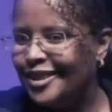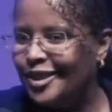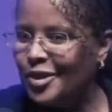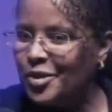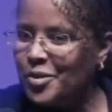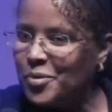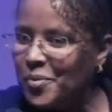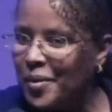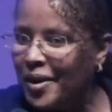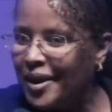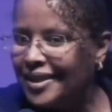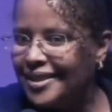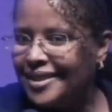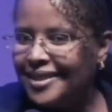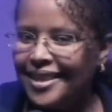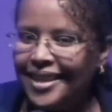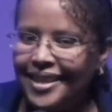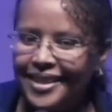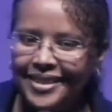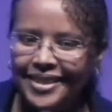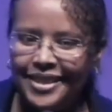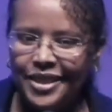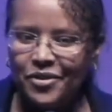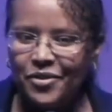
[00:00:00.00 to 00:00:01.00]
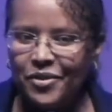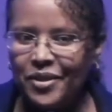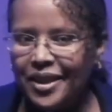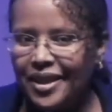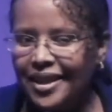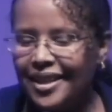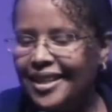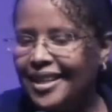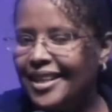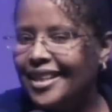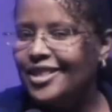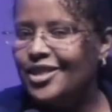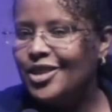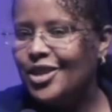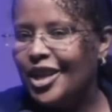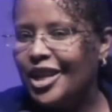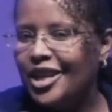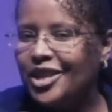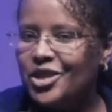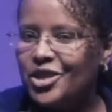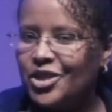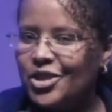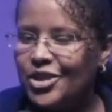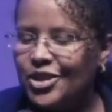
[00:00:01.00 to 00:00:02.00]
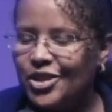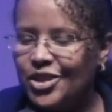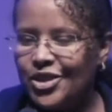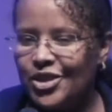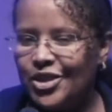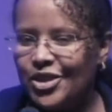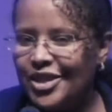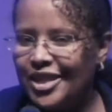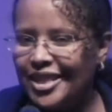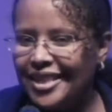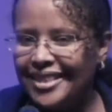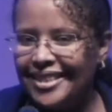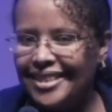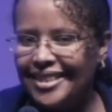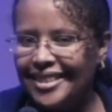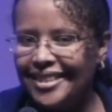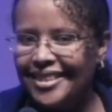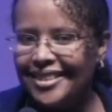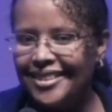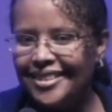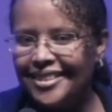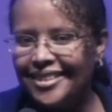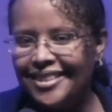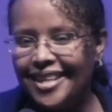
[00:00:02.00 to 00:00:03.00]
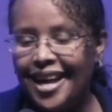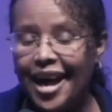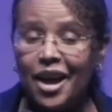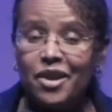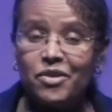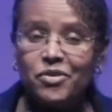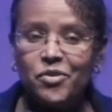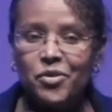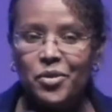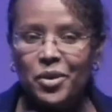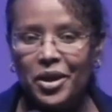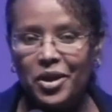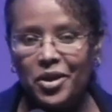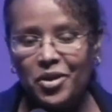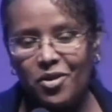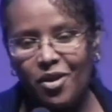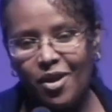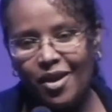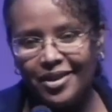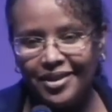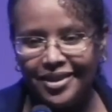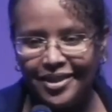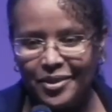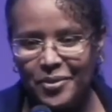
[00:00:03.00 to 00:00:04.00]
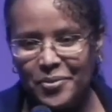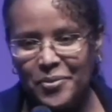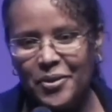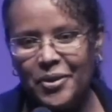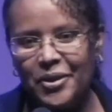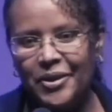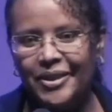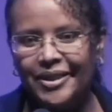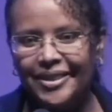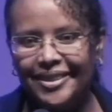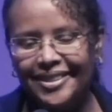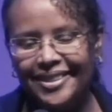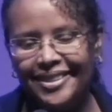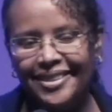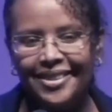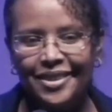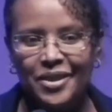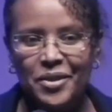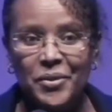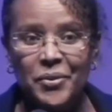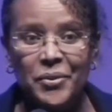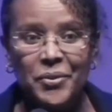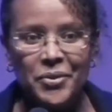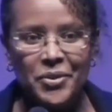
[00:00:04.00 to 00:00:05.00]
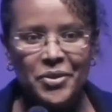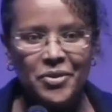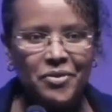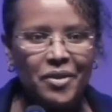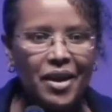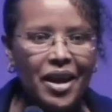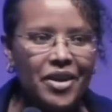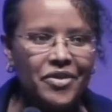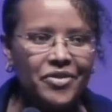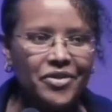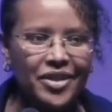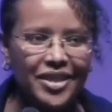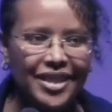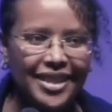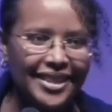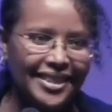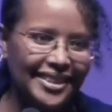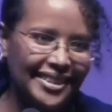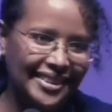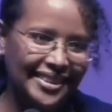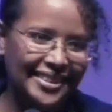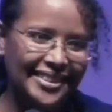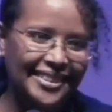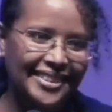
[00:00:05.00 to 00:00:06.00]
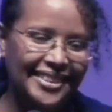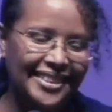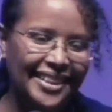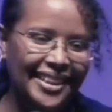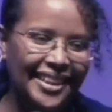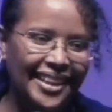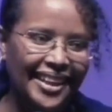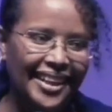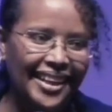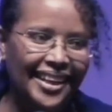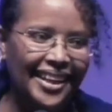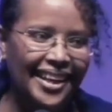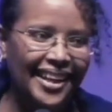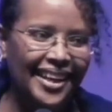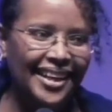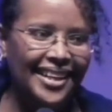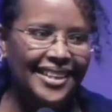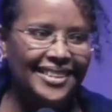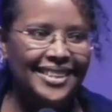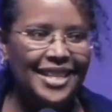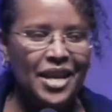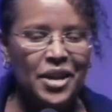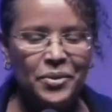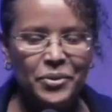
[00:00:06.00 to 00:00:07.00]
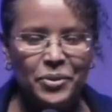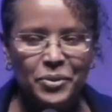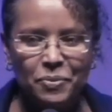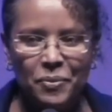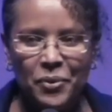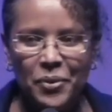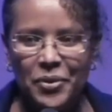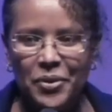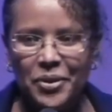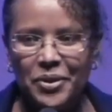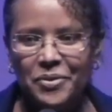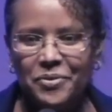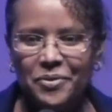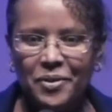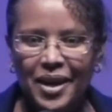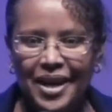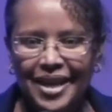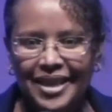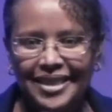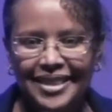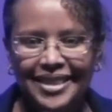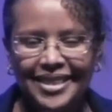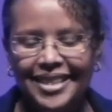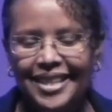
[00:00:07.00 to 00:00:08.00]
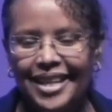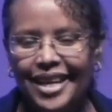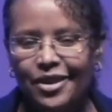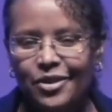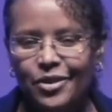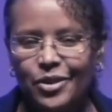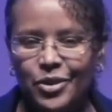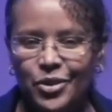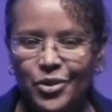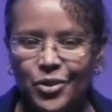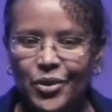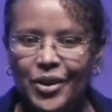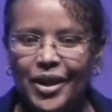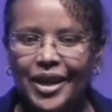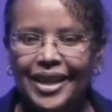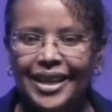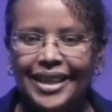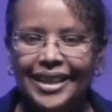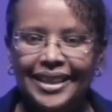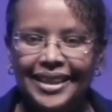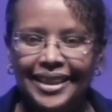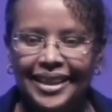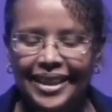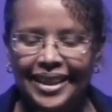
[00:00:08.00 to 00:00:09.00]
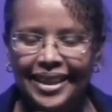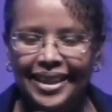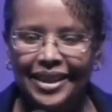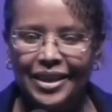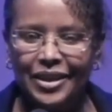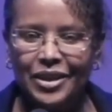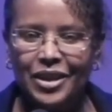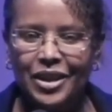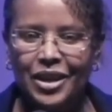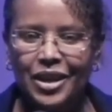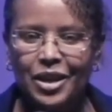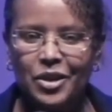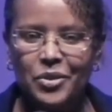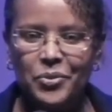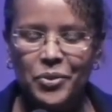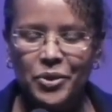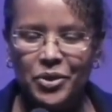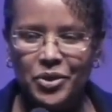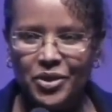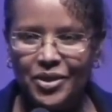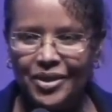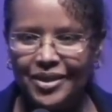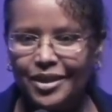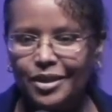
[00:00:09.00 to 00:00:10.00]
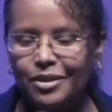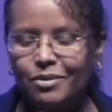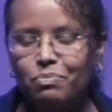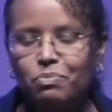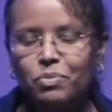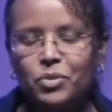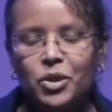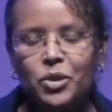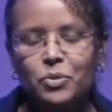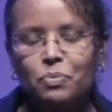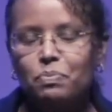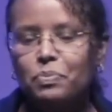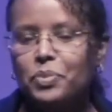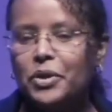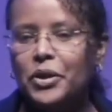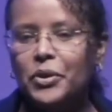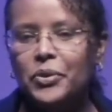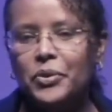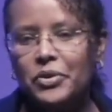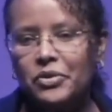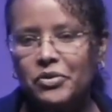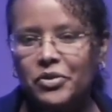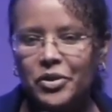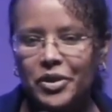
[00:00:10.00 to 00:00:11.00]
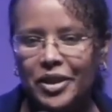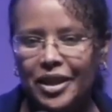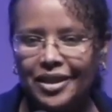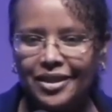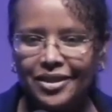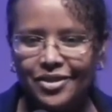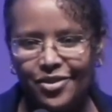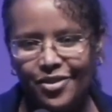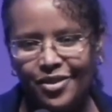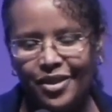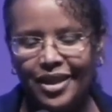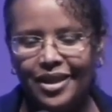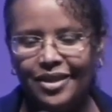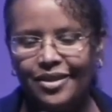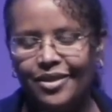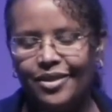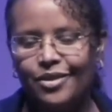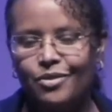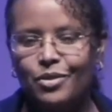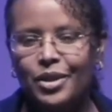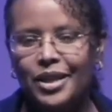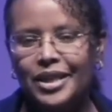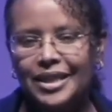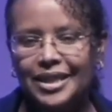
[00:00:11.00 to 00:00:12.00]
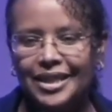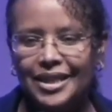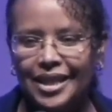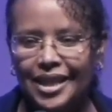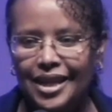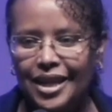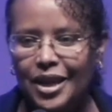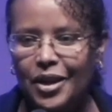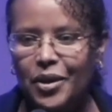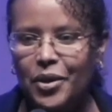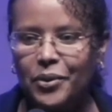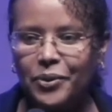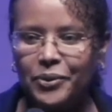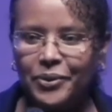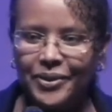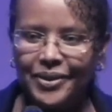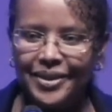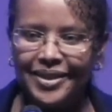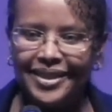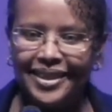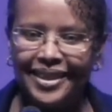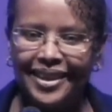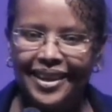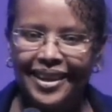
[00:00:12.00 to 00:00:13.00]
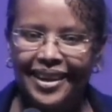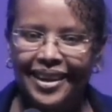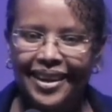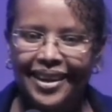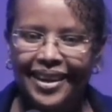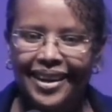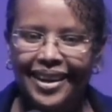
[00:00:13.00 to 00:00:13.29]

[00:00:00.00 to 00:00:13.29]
So, my scientific and educational journey starts halfway across the world in the Horn of Africa. See, I was born and raised in Eritrea, uh, which is a beautiful country on the Red Sea coast.